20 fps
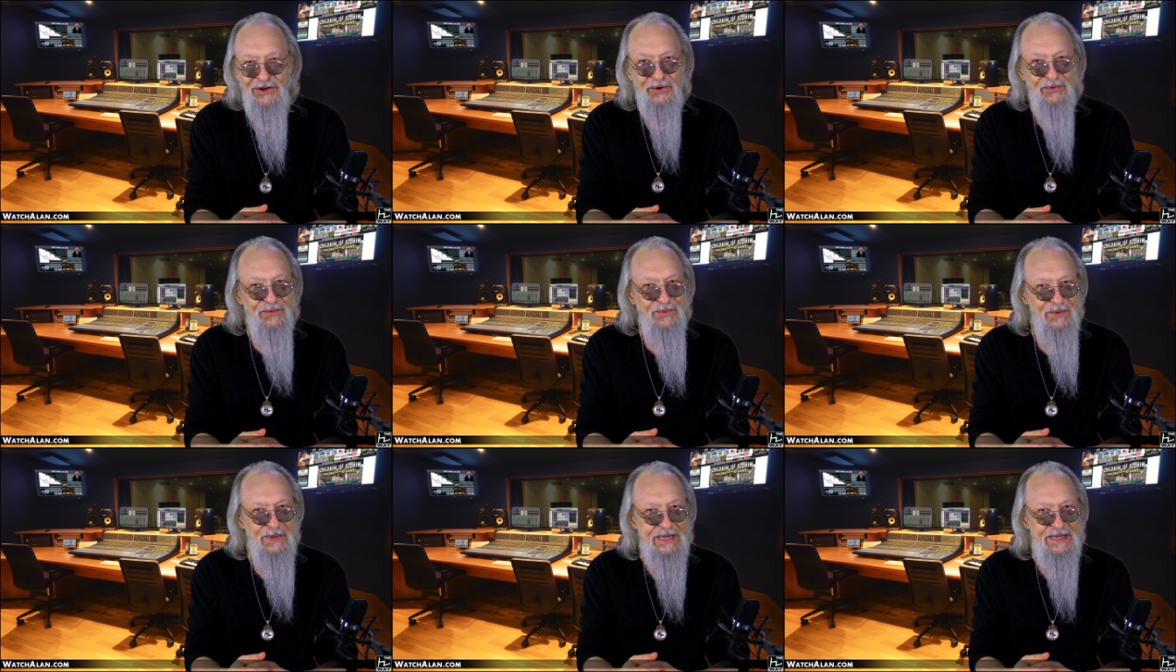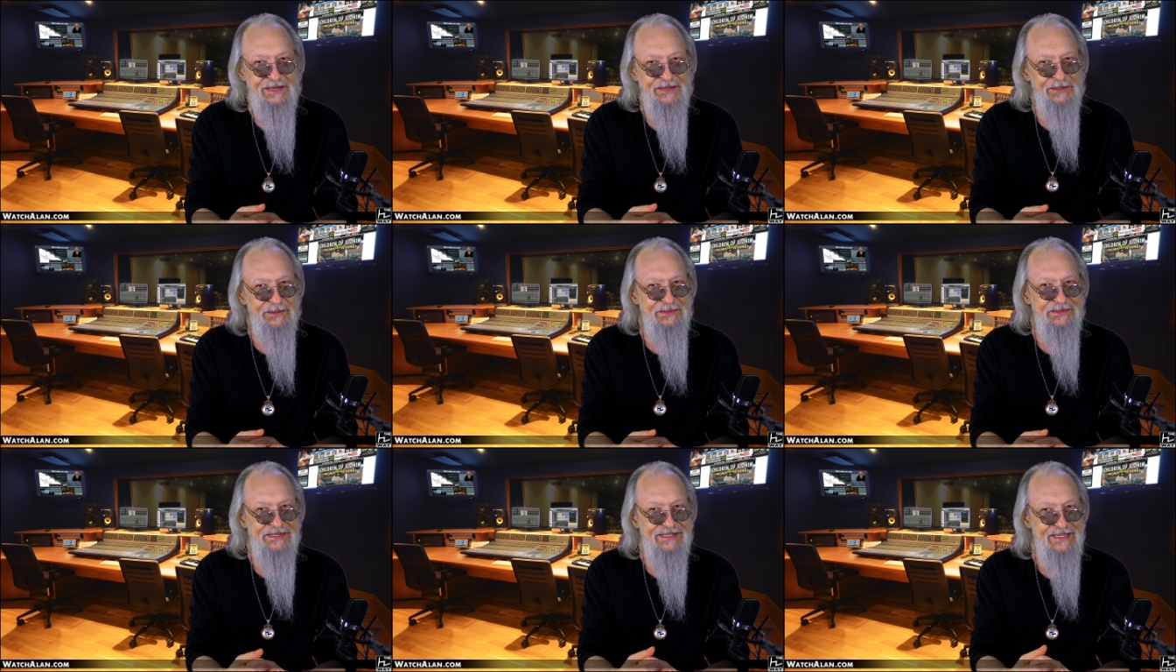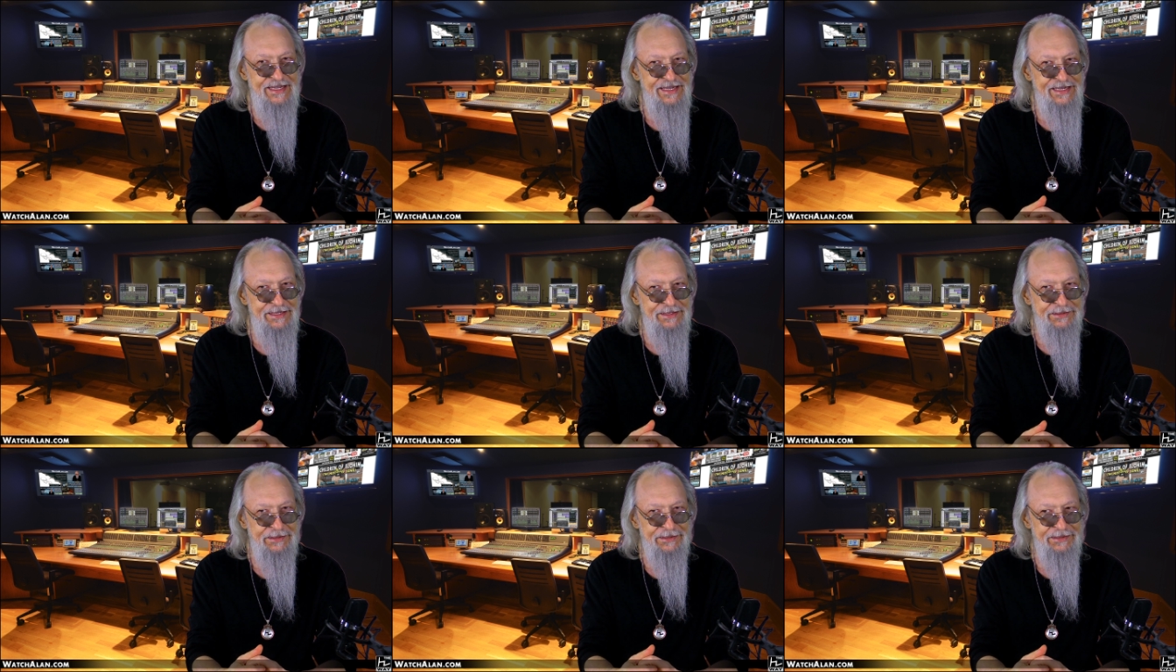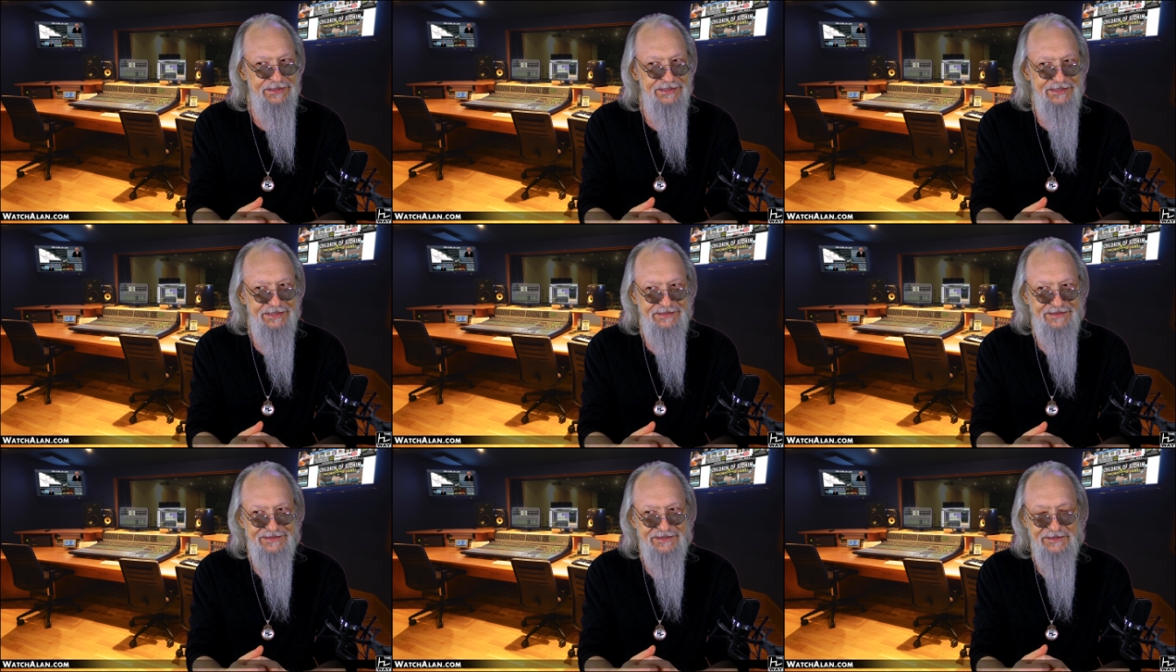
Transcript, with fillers: a real deal?